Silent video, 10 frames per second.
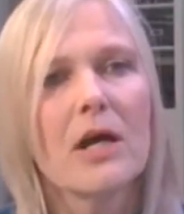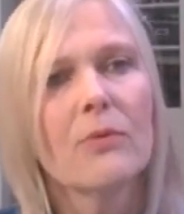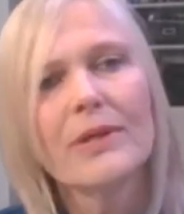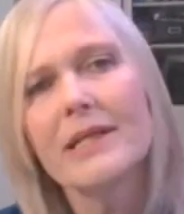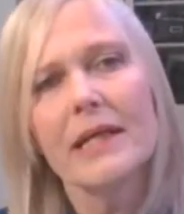
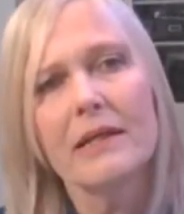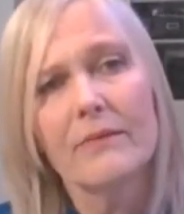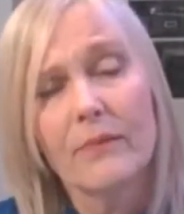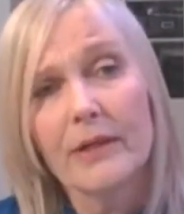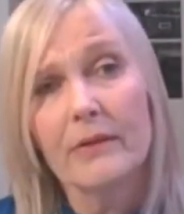So we did,
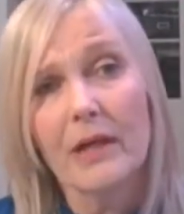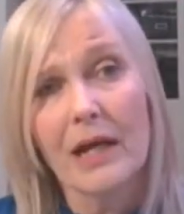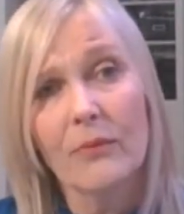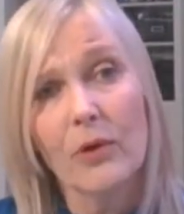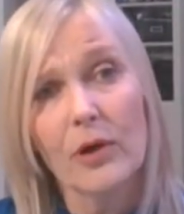when
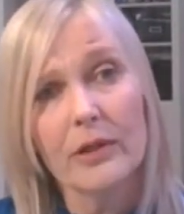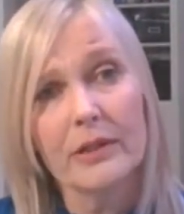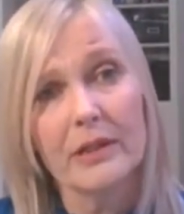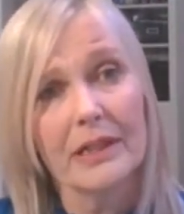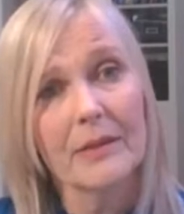I worked
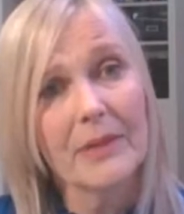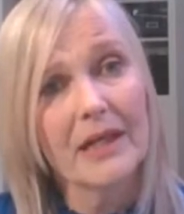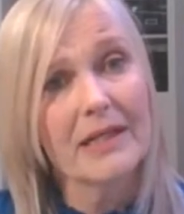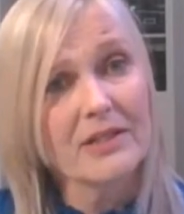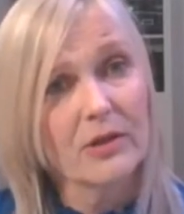in the
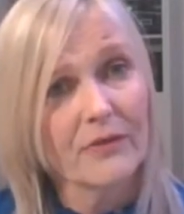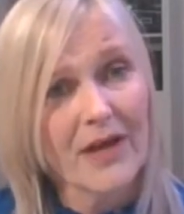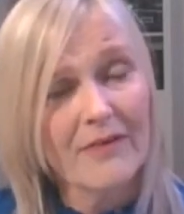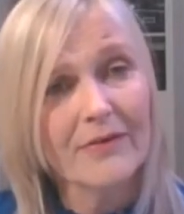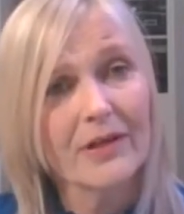Middle East and
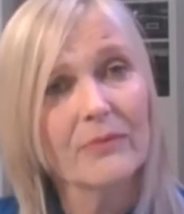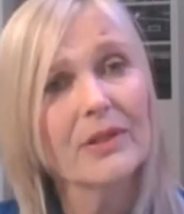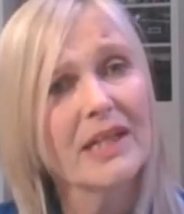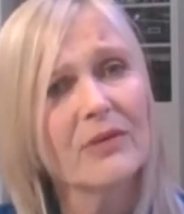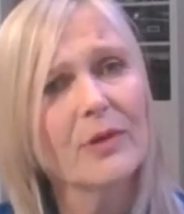North Africa,
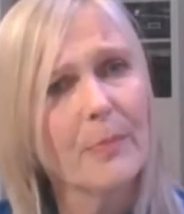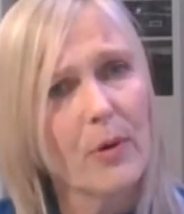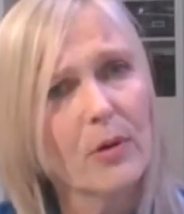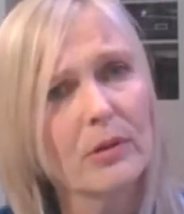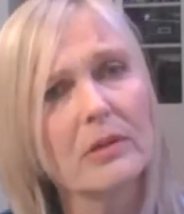we did a
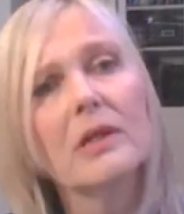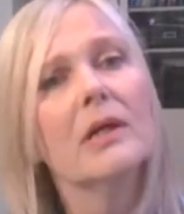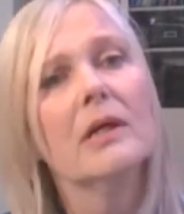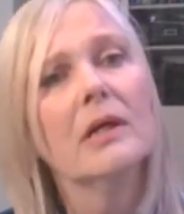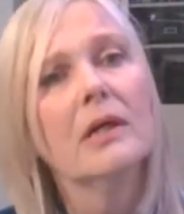report
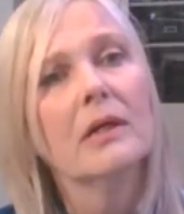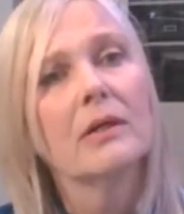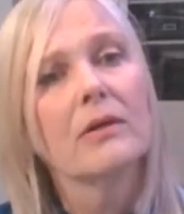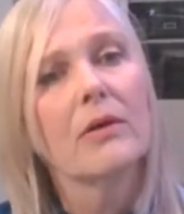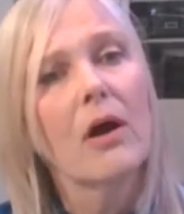
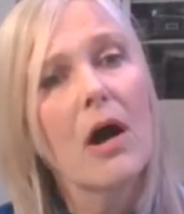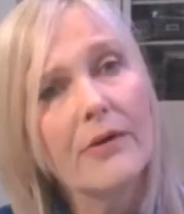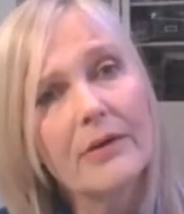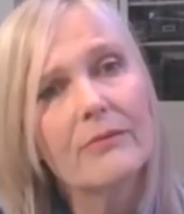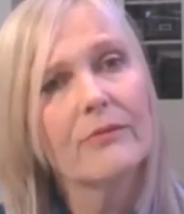
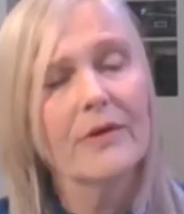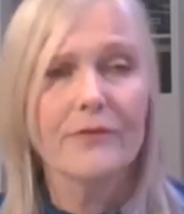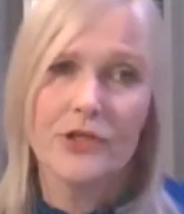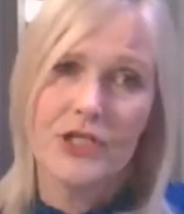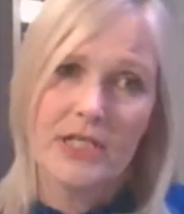on
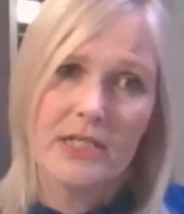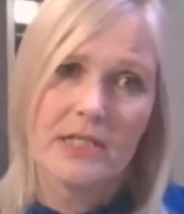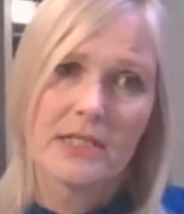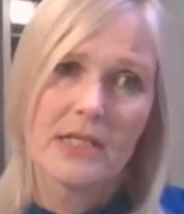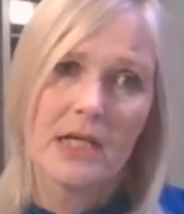
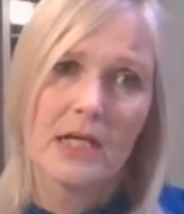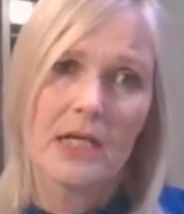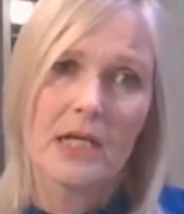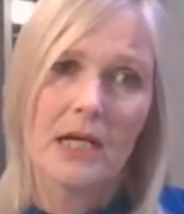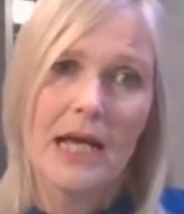refugees
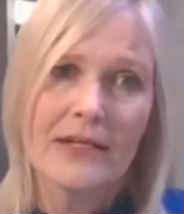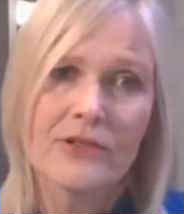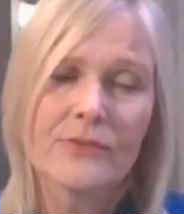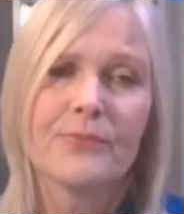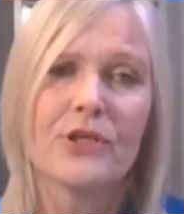
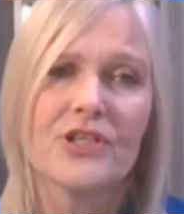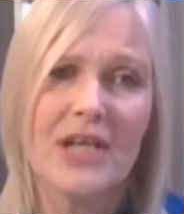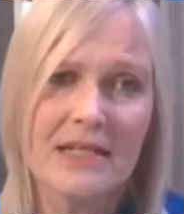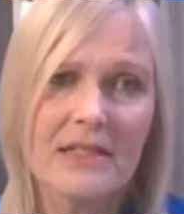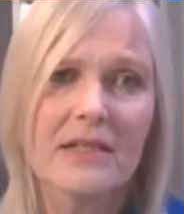and
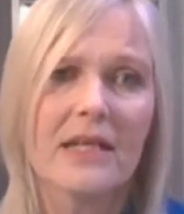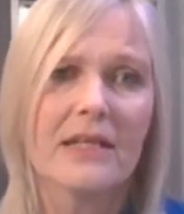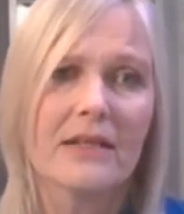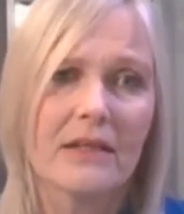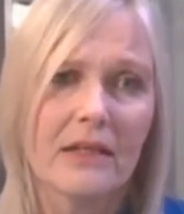suggested
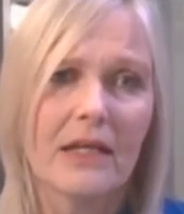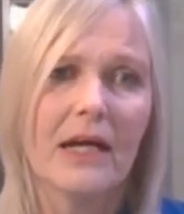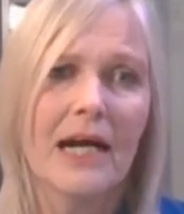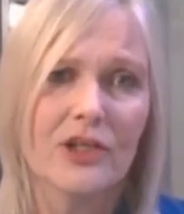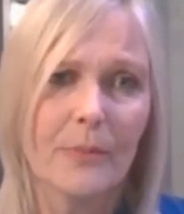that
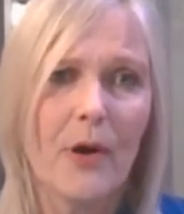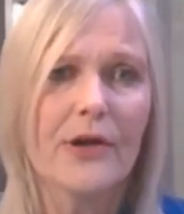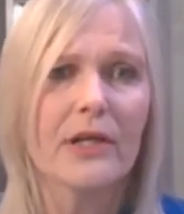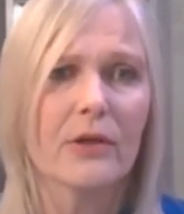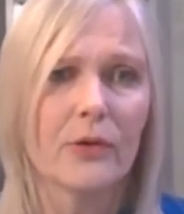
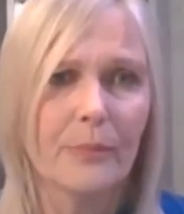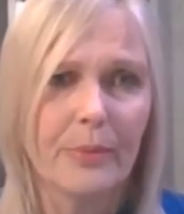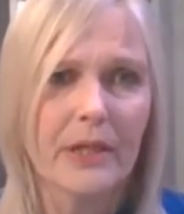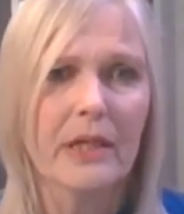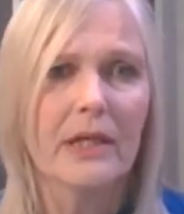hydroponic could
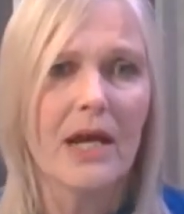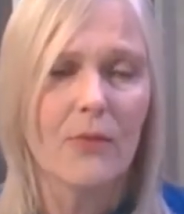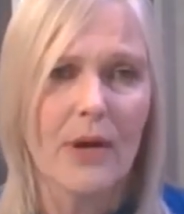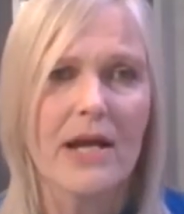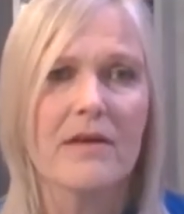be
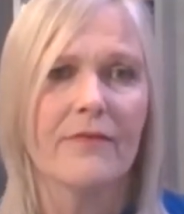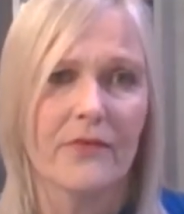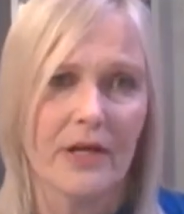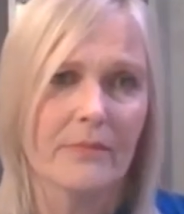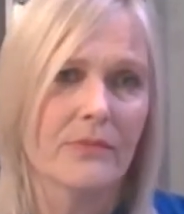a way
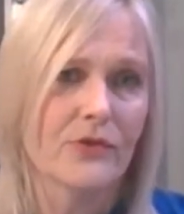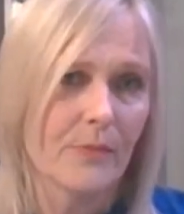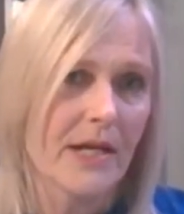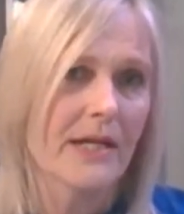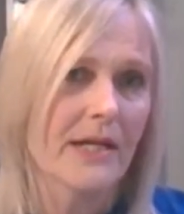for them
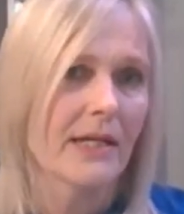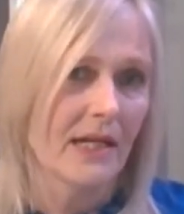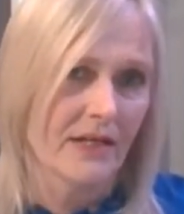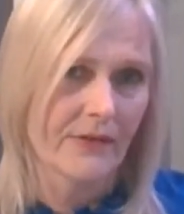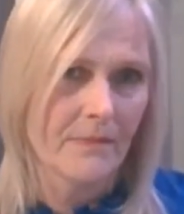to make a
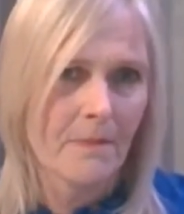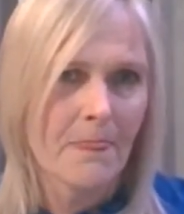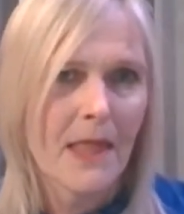living.